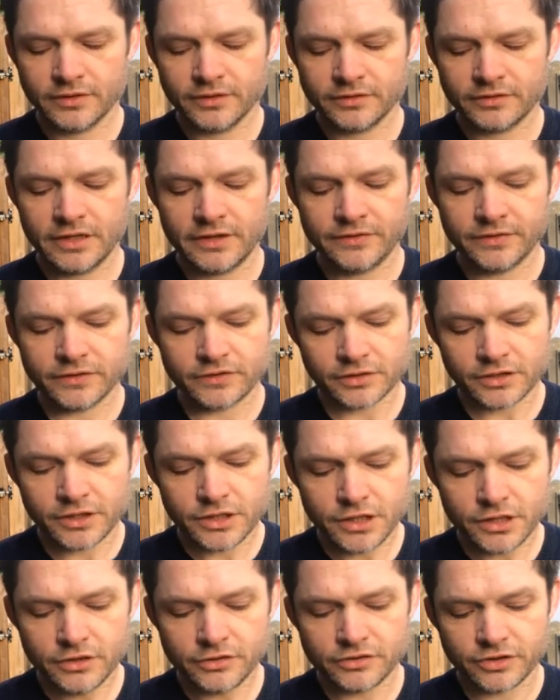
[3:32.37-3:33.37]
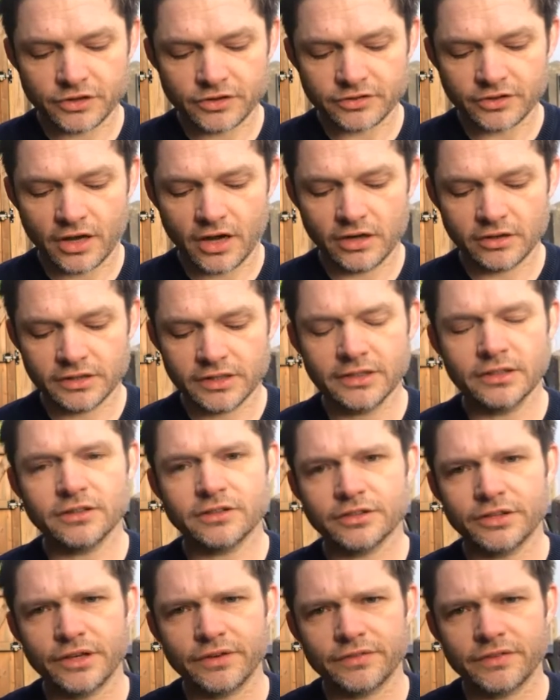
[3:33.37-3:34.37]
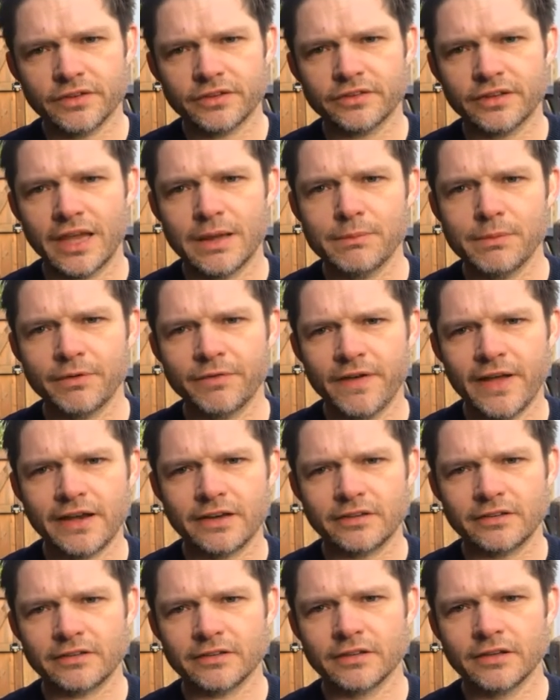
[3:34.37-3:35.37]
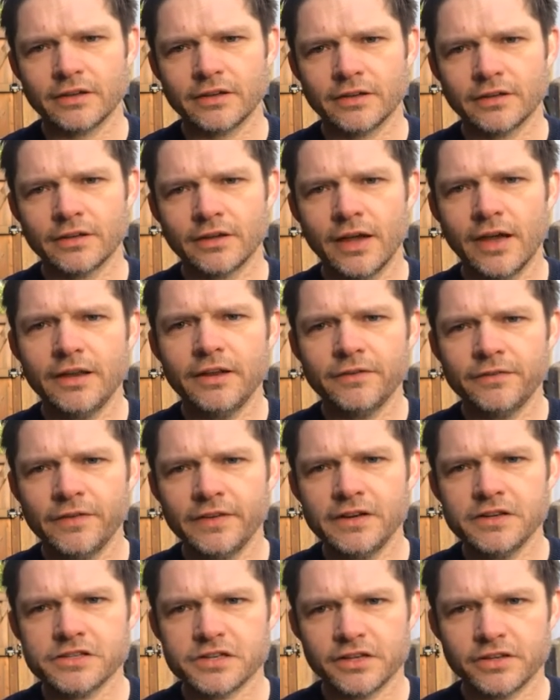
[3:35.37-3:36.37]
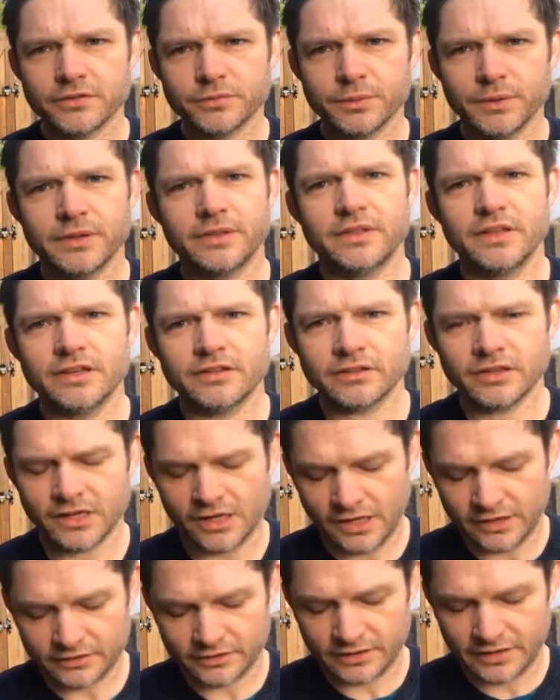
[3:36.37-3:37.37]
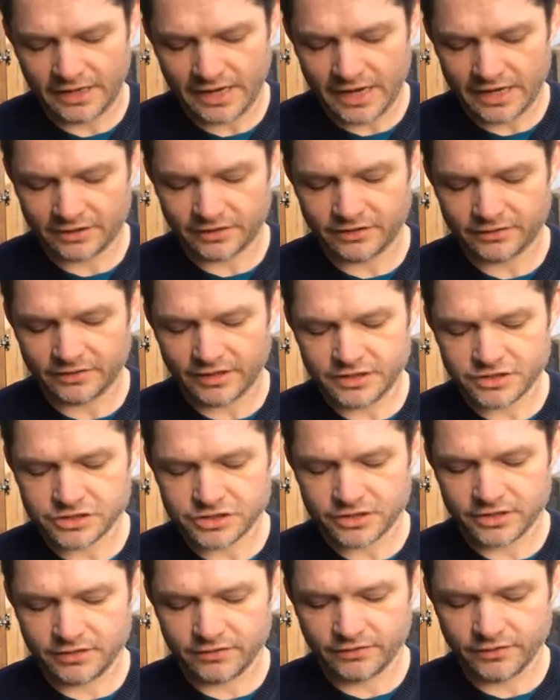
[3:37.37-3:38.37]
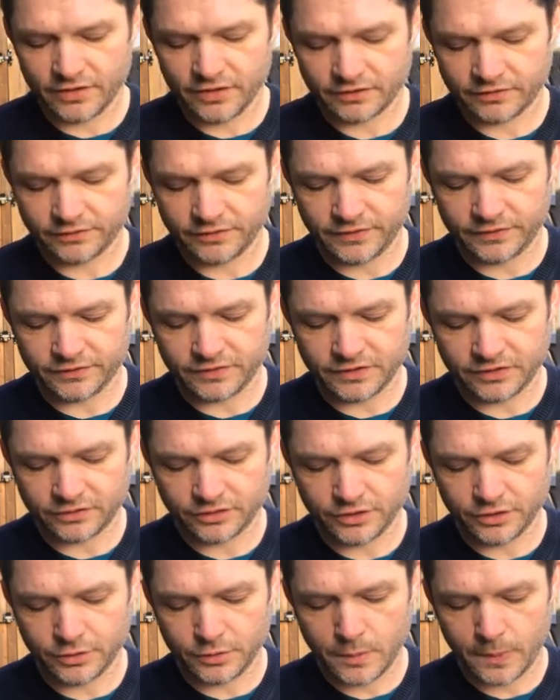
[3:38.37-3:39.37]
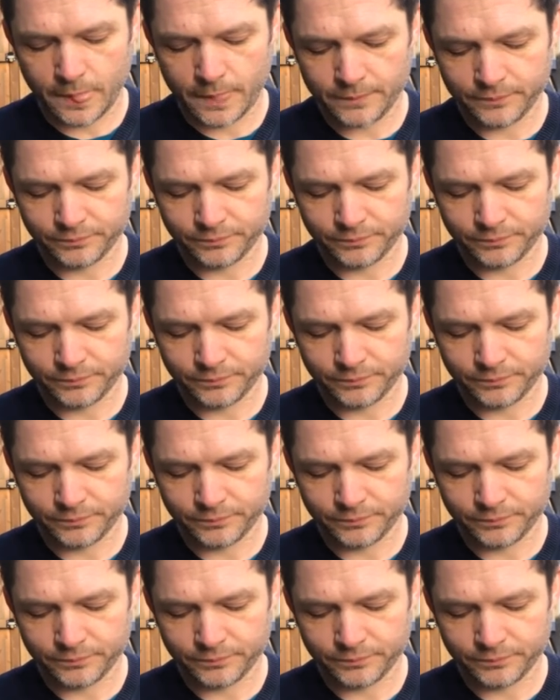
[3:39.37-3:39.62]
Stephen's accusers are guilty of the same offence, and he finishes with this cutting accusation in verse 52.